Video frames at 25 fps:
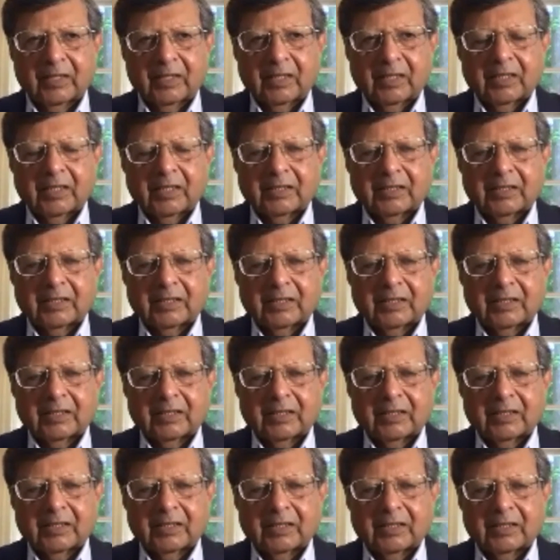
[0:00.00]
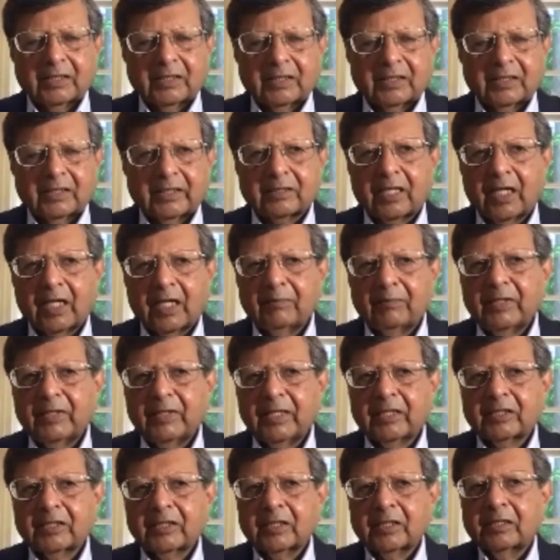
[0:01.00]
That combination
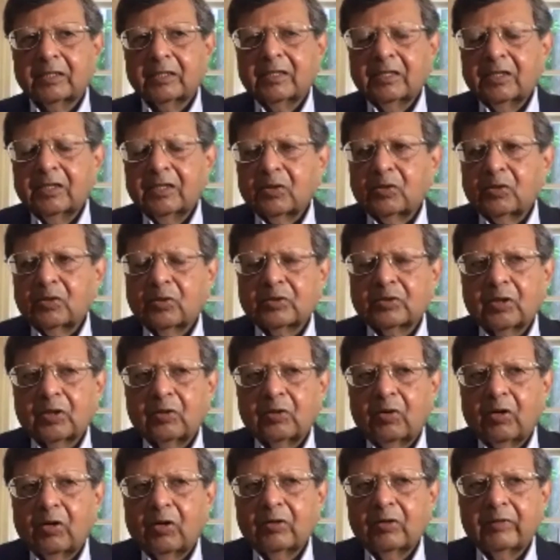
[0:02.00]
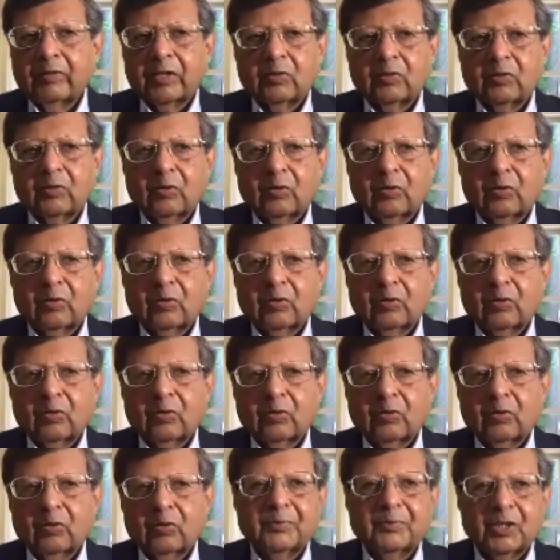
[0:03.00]
goes a long way called deep
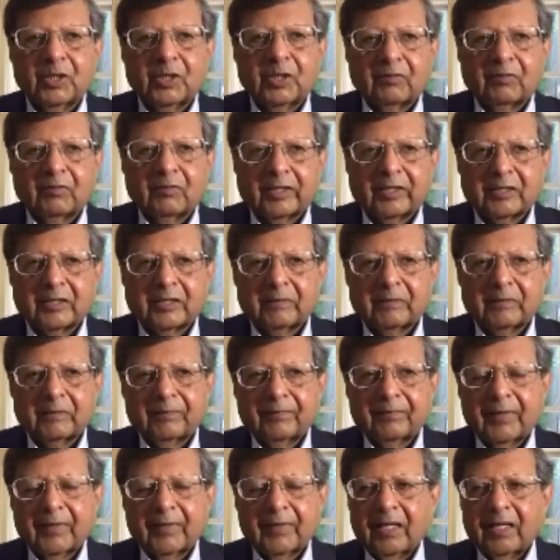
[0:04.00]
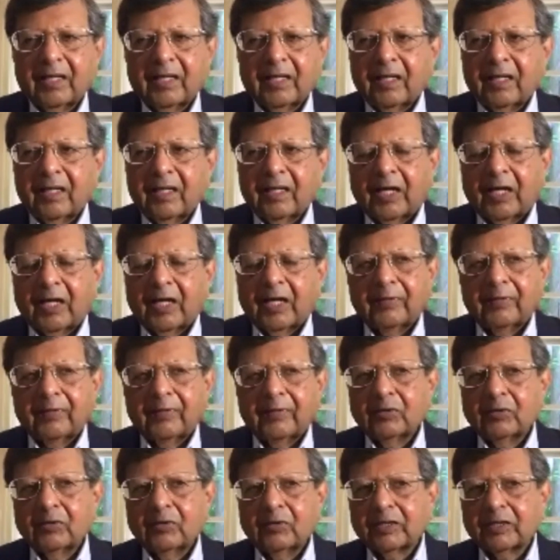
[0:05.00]
generalist. I found over
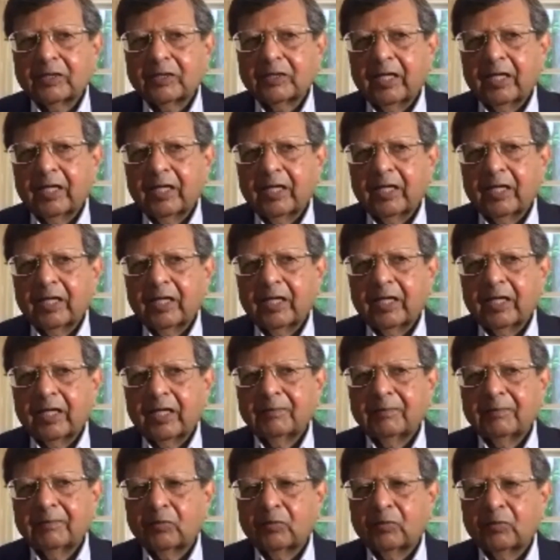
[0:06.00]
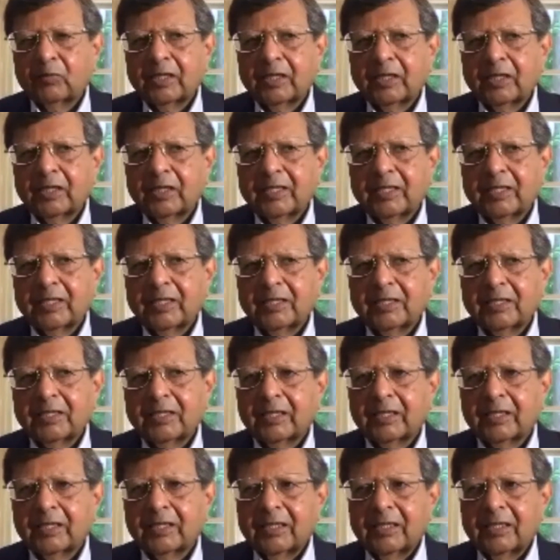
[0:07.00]
time that what it does is that
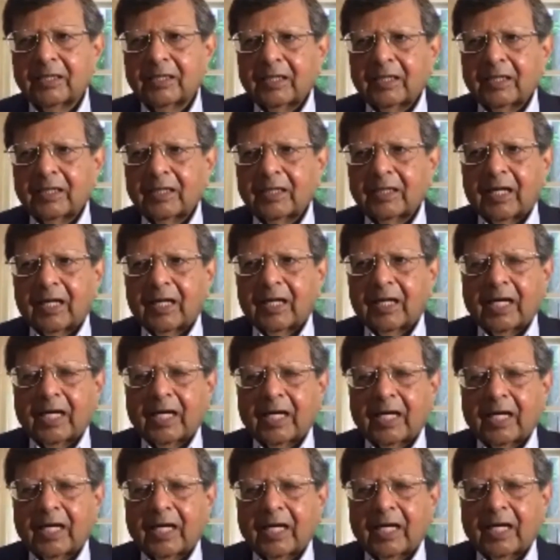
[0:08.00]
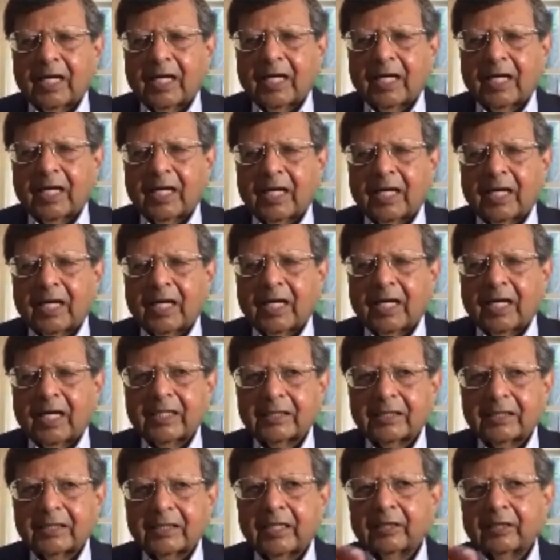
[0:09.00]
I can connect the
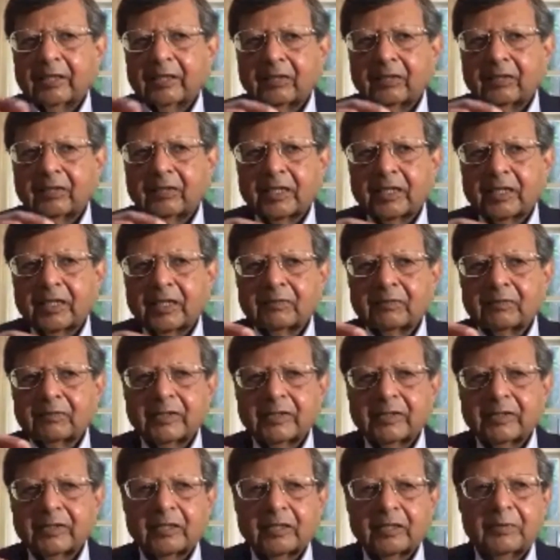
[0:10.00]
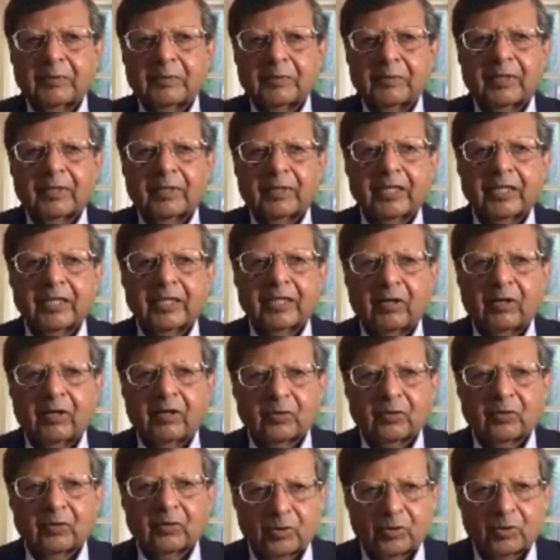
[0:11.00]
dots which other people cannot or
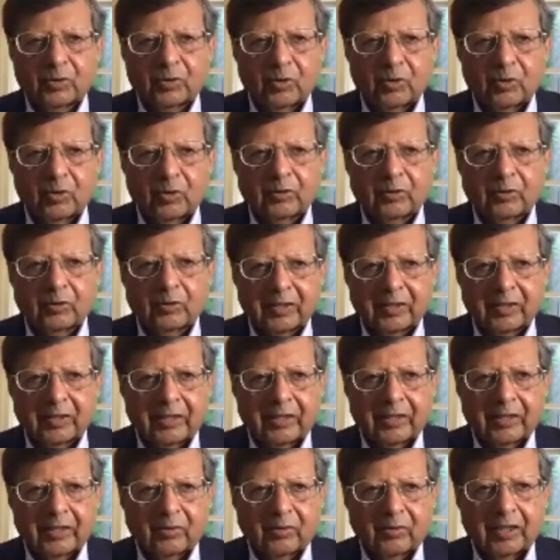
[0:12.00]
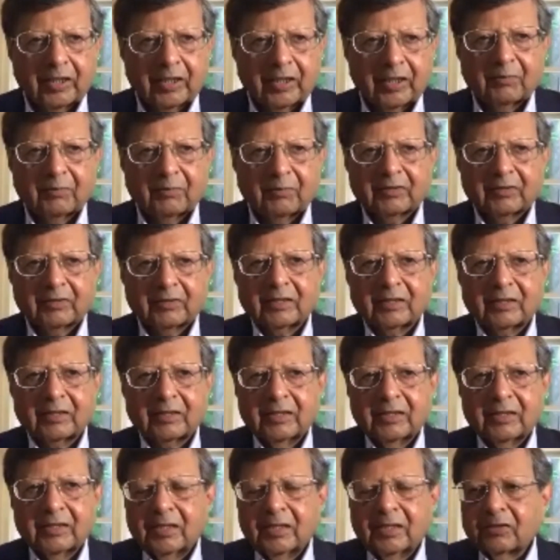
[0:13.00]
should not, or cannot think about it. So
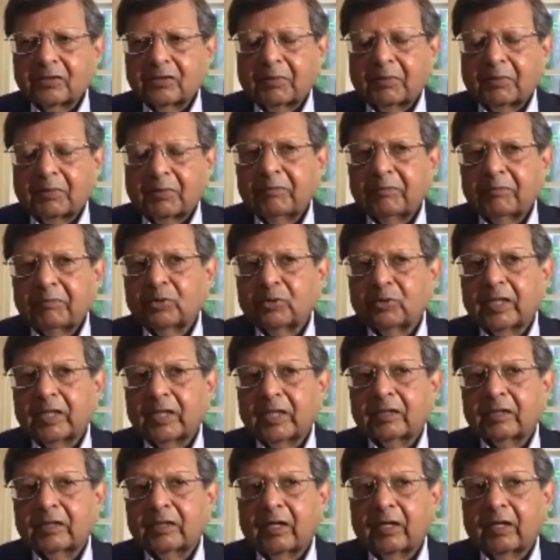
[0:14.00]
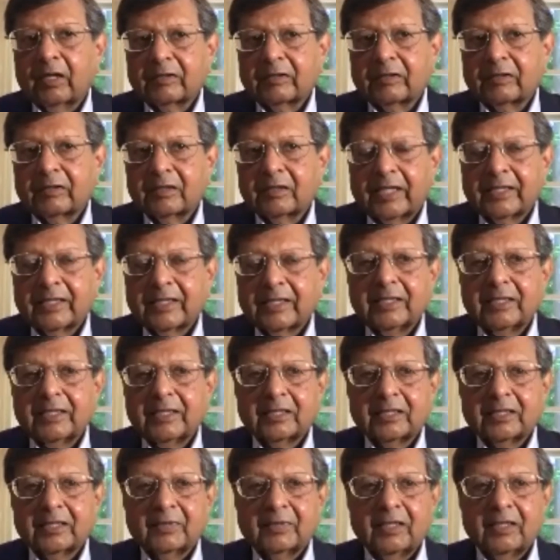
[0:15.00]
I'm able to connect dots. I see
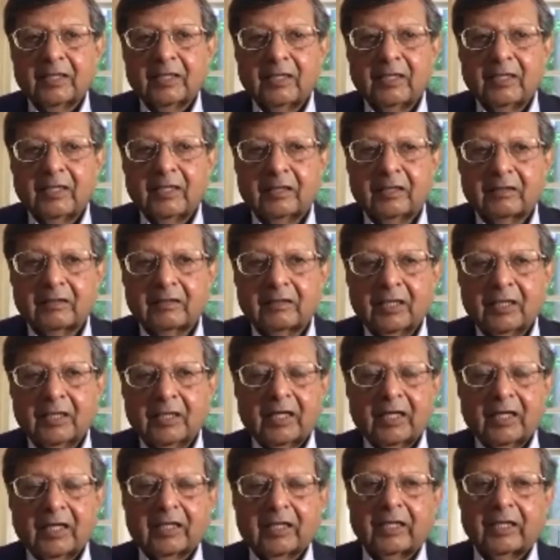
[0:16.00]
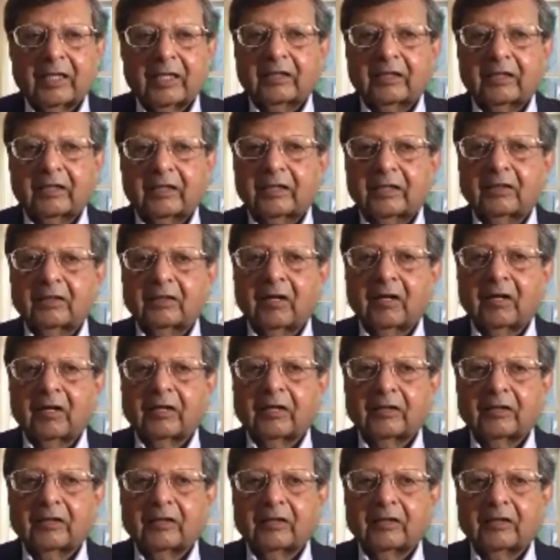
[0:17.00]
something here and I connect the dot
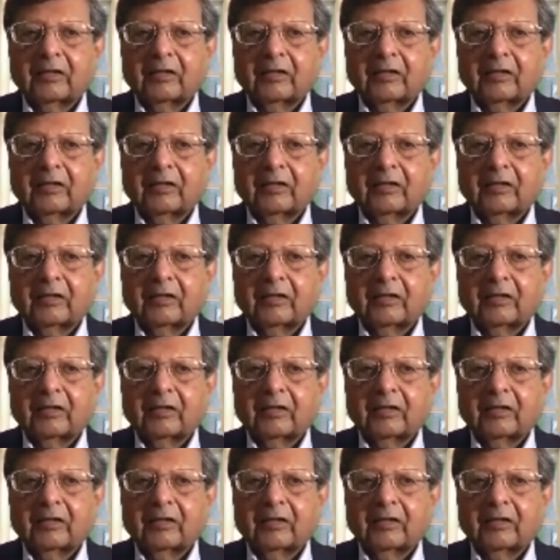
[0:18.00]
there.